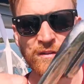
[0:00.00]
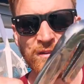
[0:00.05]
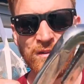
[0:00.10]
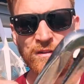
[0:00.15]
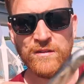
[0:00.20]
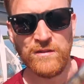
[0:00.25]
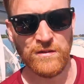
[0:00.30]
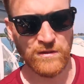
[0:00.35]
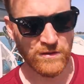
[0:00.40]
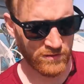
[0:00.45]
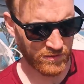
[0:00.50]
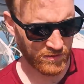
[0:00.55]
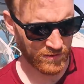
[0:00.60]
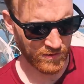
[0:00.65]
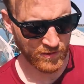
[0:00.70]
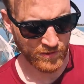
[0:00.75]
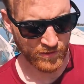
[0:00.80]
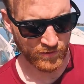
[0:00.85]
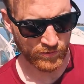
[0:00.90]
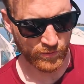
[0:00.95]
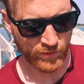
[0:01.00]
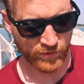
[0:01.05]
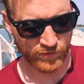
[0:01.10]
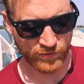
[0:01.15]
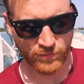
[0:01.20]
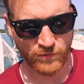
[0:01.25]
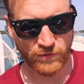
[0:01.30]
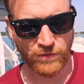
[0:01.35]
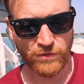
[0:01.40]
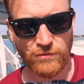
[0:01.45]
end to. So we've got
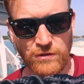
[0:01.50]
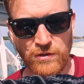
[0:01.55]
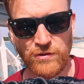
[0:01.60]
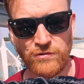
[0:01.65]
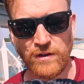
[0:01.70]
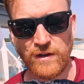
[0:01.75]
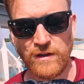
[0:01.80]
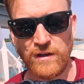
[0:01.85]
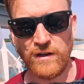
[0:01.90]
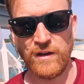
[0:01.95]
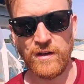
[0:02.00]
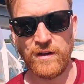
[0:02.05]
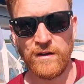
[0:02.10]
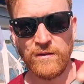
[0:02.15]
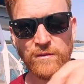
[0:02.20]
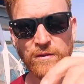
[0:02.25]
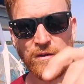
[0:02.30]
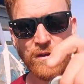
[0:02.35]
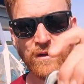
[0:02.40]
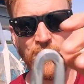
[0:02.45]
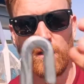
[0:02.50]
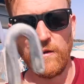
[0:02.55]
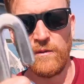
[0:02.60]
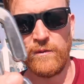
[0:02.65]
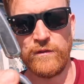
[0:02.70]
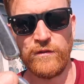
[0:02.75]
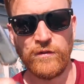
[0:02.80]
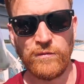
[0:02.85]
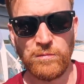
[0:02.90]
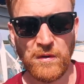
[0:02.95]
some three strand line,
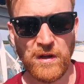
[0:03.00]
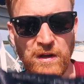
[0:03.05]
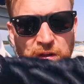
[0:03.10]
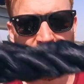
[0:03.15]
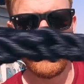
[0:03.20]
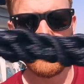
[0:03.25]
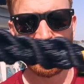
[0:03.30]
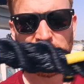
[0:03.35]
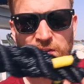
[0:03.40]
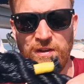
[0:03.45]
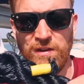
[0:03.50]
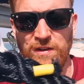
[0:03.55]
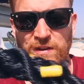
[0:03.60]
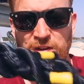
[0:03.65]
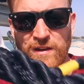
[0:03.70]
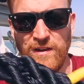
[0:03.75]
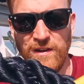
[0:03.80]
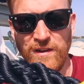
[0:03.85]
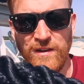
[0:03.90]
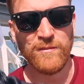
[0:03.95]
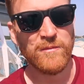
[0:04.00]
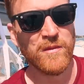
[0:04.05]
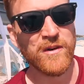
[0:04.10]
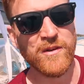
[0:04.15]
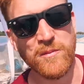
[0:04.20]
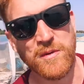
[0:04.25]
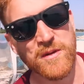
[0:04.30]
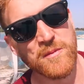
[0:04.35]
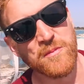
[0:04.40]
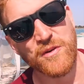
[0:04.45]
we've spliced, might
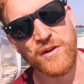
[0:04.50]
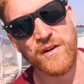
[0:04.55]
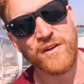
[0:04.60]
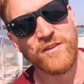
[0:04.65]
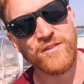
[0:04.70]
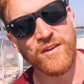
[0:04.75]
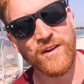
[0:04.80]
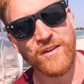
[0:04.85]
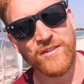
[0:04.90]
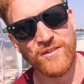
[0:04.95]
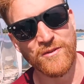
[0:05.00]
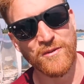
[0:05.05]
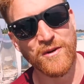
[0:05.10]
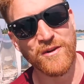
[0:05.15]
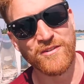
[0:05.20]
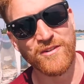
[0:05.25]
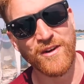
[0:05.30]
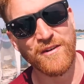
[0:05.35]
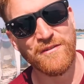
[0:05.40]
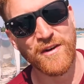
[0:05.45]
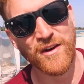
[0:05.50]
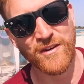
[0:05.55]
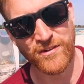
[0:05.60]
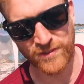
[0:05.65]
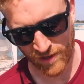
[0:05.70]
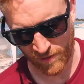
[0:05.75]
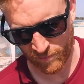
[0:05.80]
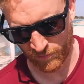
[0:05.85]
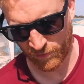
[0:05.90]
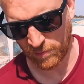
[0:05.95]
not be the prettiest slice in the world, it's our first
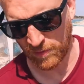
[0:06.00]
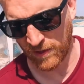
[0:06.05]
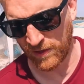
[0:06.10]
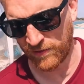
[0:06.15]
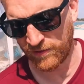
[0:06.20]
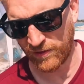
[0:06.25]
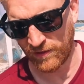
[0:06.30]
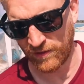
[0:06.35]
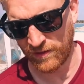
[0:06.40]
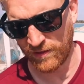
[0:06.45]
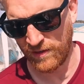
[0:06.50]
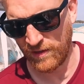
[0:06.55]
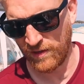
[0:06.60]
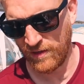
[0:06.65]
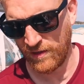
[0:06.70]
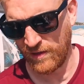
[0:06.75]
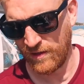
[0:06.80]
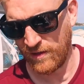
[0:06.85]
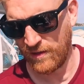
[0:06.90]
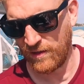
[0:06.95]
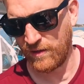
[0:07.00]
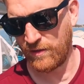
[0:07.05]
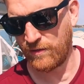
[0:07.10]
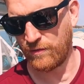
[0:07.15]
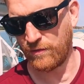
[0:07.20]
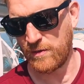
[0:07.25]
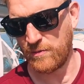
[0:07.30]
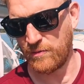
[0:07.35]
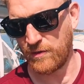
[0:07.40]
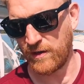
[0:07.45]
time splicing
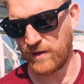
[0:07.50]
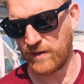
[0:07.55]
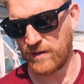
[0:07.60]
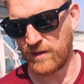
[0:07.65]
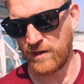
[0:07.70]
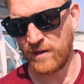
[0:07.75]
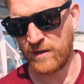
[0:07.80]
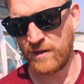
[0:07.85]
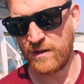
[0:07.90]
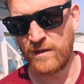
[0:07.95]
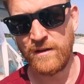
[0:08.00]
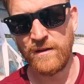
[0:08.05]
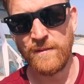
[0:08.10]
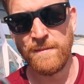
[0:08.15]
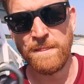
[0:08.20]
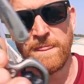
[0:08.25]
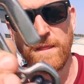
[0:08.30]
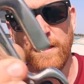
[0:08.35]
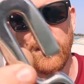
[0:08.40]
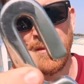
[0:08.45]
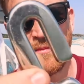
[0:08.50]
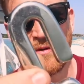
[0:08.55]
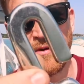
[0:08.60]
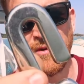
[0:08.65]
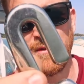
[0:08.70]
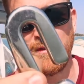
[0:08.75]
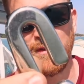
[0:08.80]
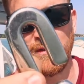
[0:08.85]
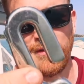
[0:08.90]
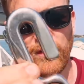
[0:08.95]
three braided line.
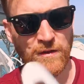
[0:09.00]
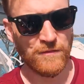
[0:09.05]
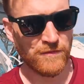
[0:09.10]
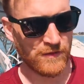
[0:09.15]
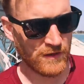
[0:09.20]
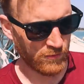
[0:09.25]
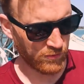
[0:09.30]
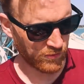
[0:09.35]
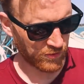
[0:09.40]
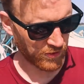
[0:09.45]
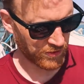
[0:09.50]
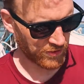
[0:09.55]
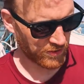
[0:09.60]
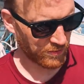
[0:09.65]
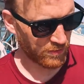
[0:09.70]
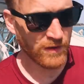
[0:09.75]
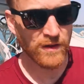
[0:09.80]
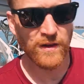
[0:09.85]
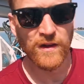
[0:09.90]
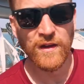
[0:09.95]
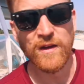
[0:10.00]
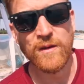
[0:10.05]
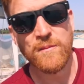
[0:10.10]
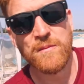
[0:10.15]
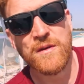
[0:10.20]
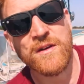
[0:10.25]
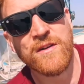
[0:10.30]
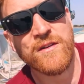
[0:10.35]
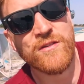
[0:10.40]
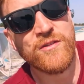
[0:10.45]
But this hopefully will just
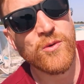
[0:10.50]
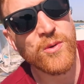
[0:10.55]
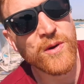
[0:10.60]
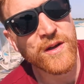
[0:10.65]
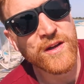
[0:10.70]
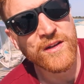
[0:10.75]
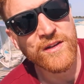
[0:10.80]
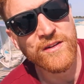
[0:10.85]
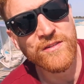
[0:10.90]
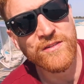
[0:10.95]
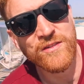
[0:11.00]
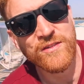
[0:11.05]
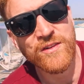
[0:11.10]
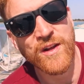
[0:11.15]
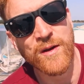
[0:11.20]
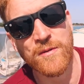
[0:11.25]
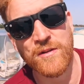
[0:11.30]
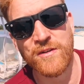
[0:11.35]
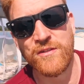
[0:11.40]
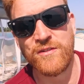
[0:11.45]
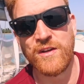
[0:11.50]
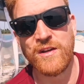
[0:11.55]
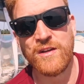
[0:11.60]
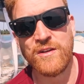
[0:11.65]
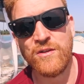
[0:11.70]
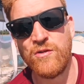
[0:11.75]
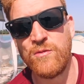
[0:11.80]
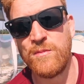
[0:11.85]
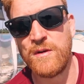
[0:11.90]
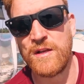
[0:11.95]
be a nice quick and easy snubber. You see,
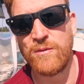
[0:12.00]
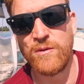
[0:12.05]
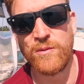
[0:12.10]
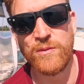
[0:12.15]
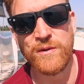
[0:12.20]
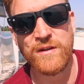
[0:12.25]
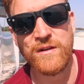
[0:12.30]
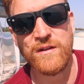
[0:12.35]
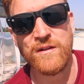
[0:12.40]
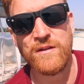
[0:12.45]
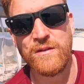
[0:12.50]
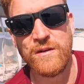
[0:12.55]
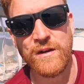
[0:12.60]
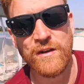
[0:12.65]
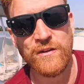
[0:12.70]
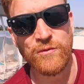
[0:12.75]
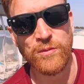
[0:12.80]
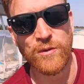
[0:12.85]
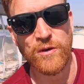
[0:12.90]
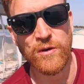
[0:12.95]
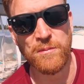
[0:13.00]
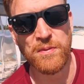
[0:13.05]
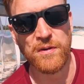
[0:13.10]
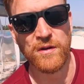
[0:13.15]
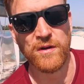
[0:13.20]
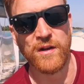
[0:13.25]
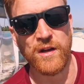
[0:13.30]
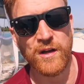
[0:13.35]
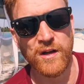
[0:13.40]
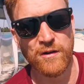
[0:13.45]
normally what we do is we'll
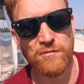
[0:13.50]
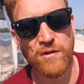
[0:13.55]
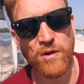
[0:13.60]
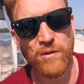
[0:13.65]
put like a